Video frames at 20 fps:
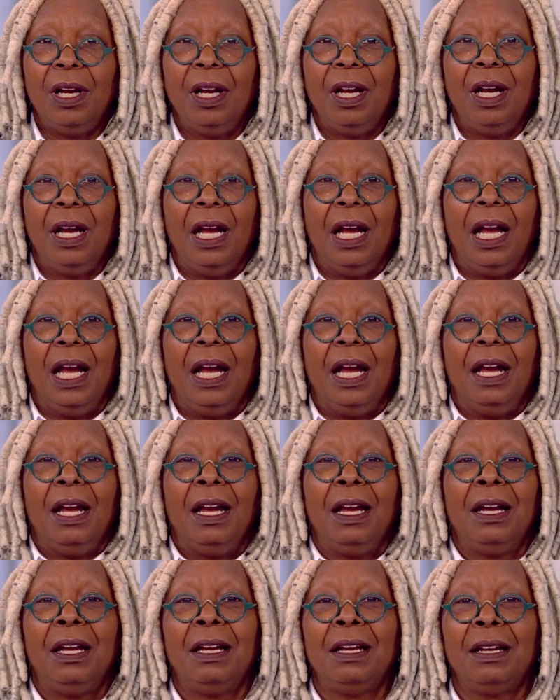
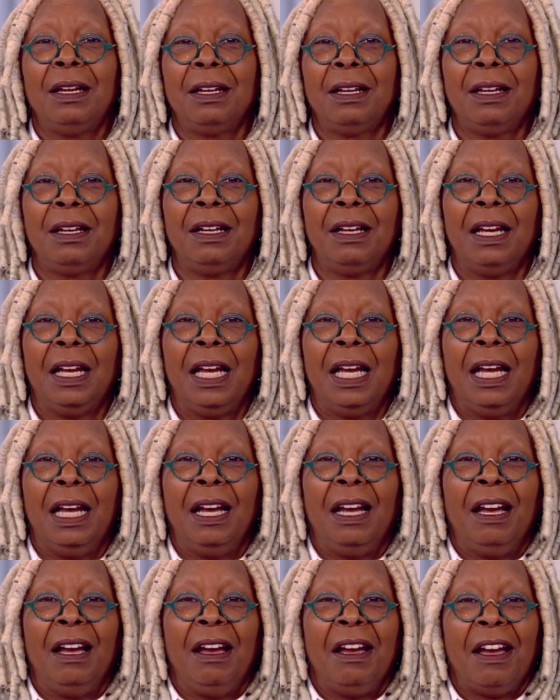
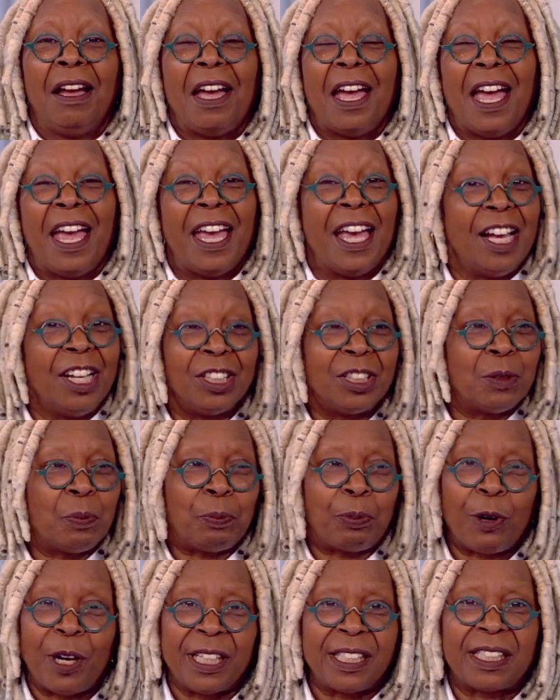who held a
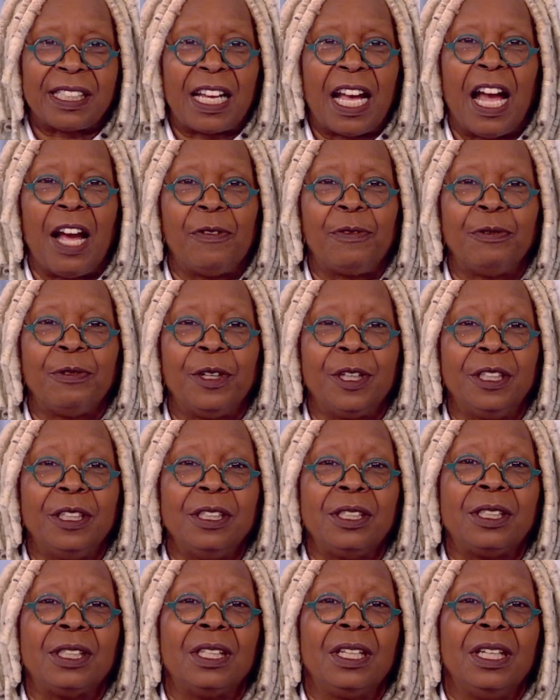press
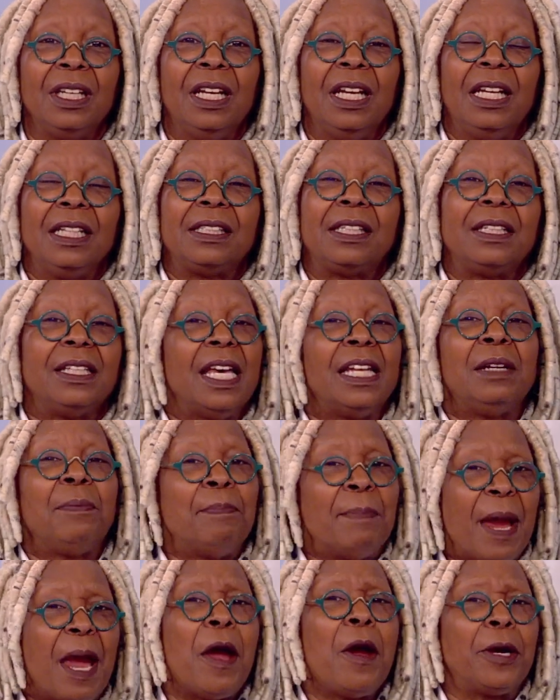conference to let
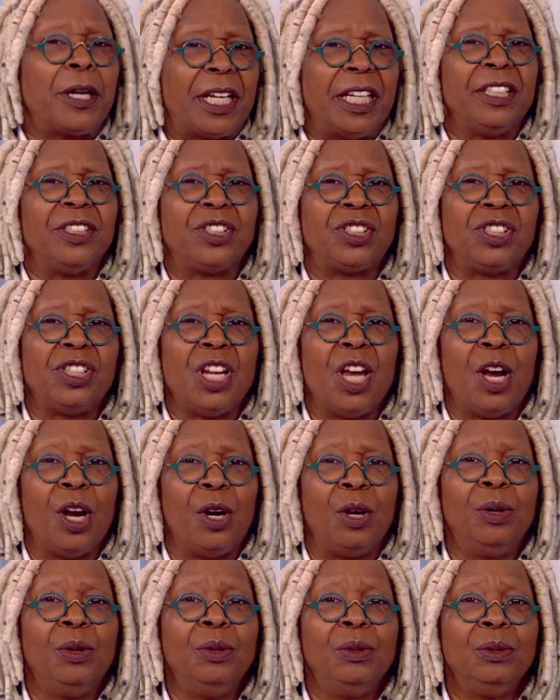Americans know
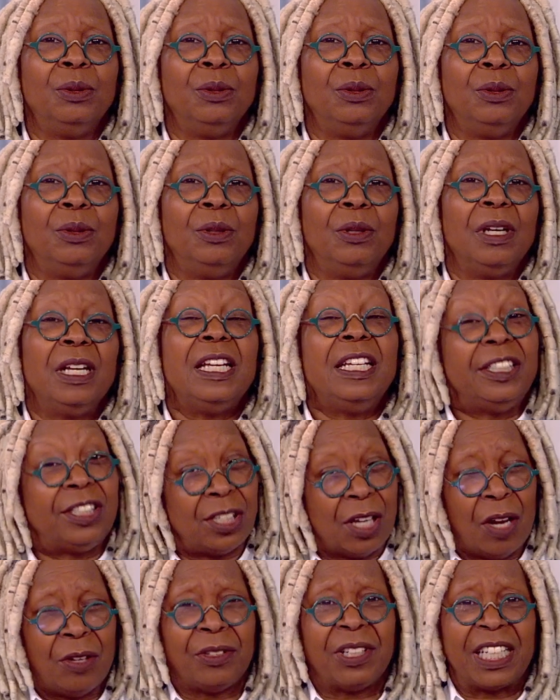he's
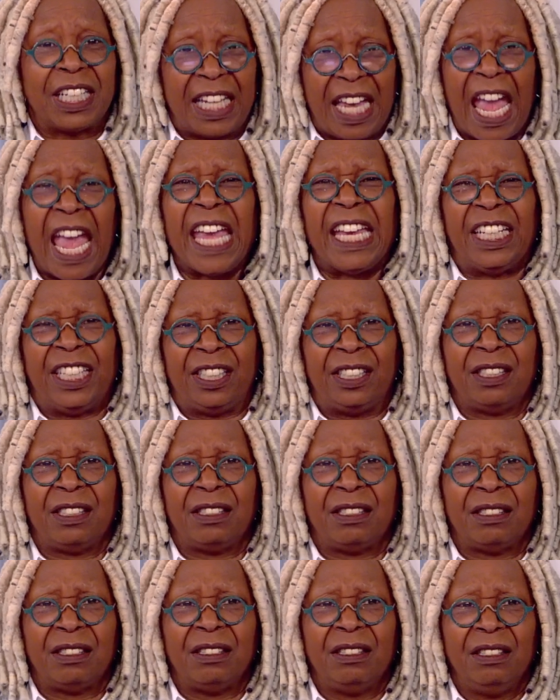on the
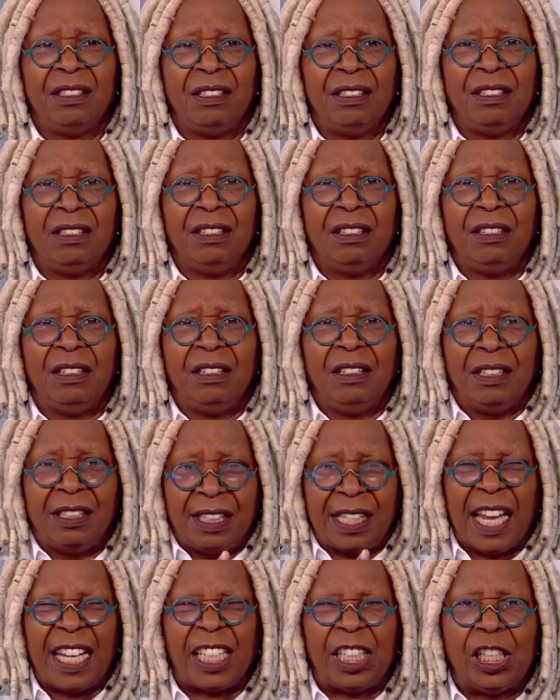case.
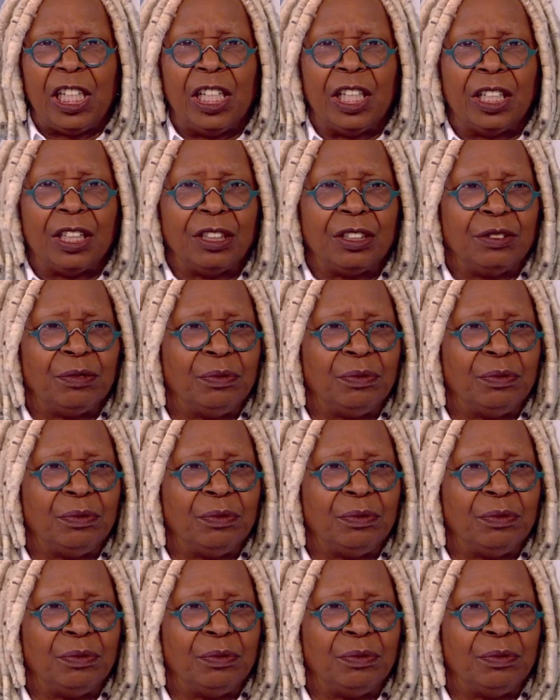Take a look.